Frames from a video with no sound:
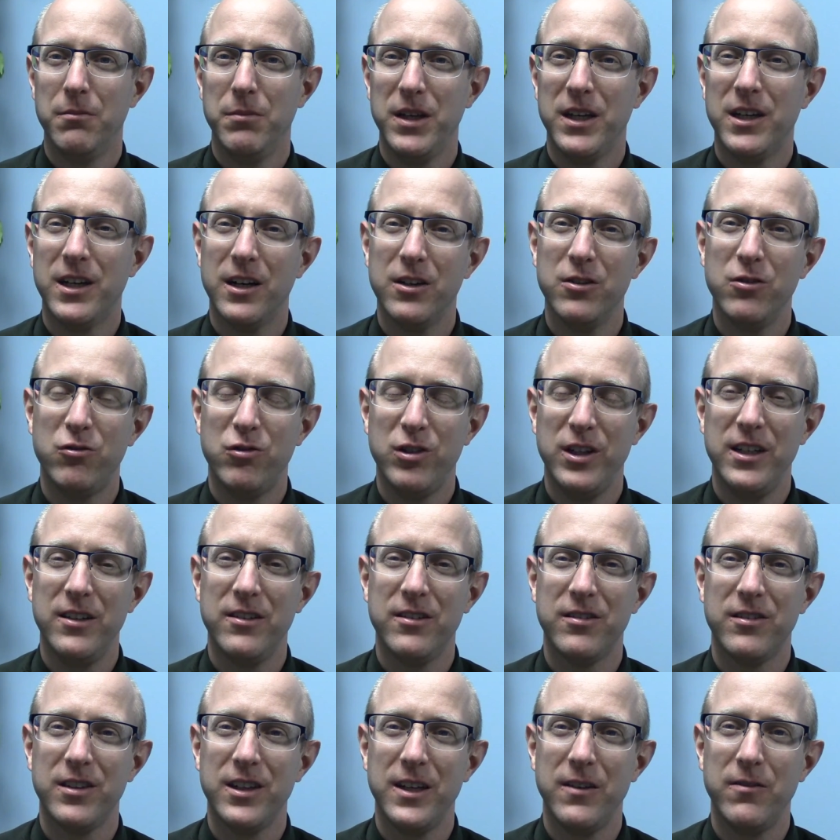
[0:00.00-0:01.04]
Because
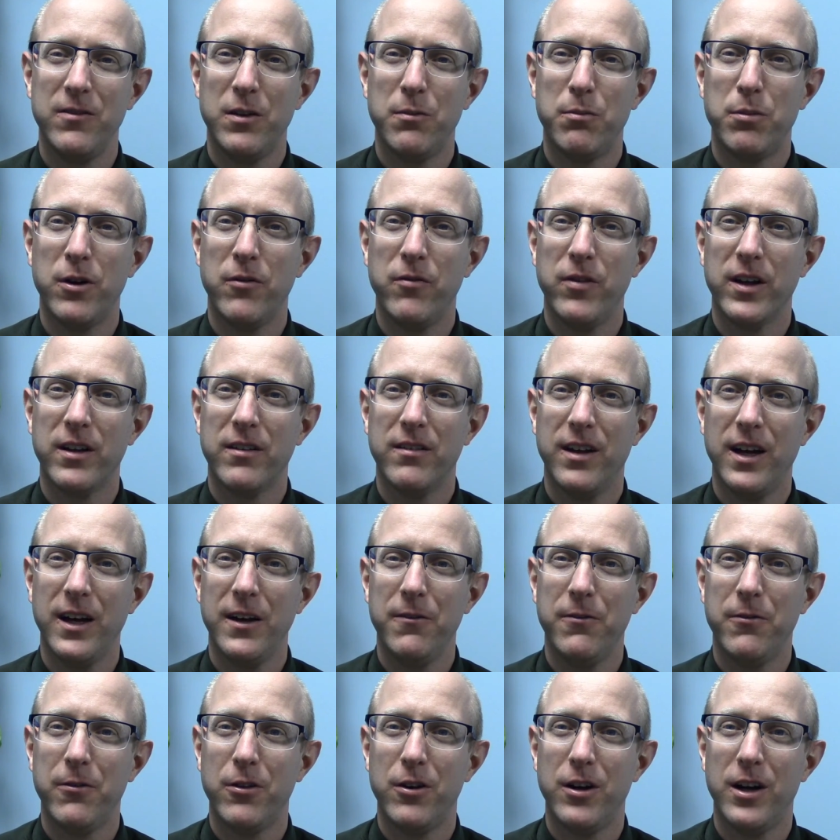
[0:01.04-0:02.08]
Jesus lived a perfect
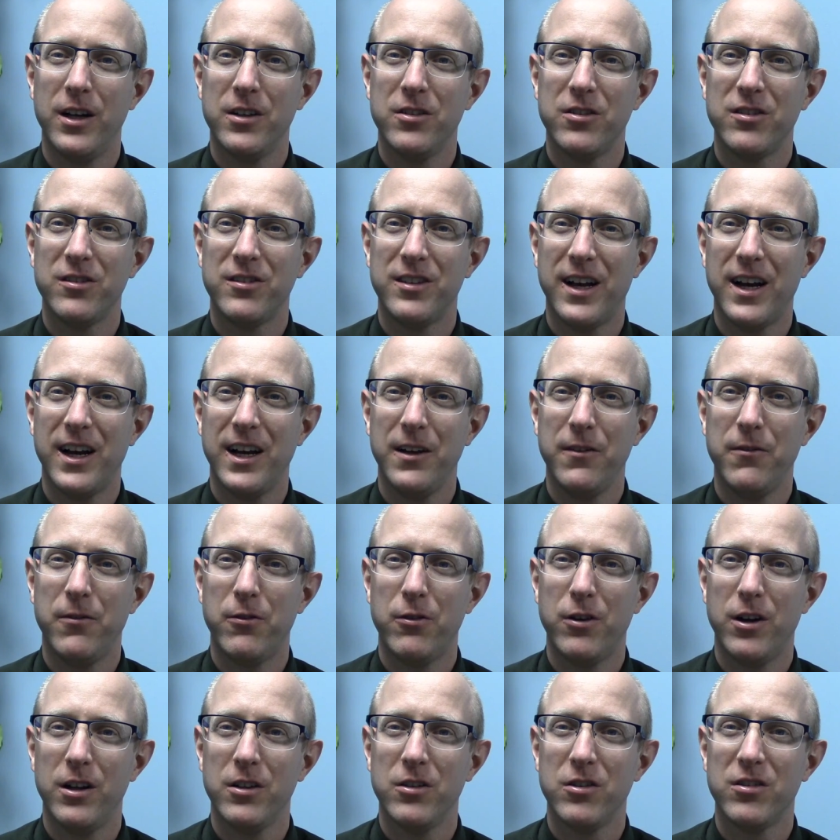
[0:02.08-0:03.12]
life for us, died
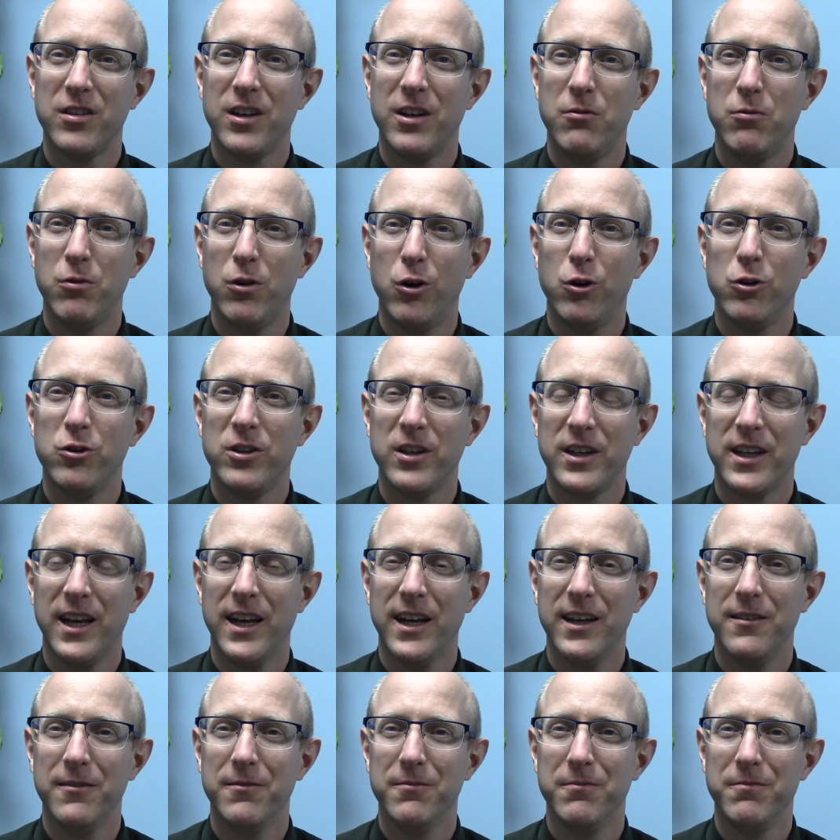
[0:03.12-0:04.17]
for us, and rose
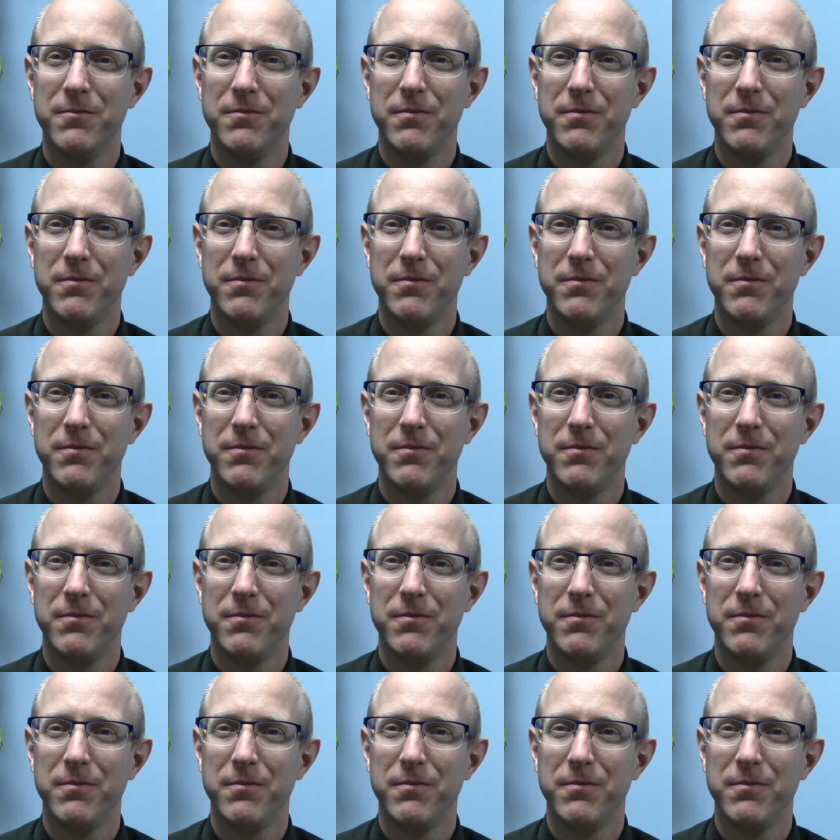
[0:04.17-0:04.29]
again.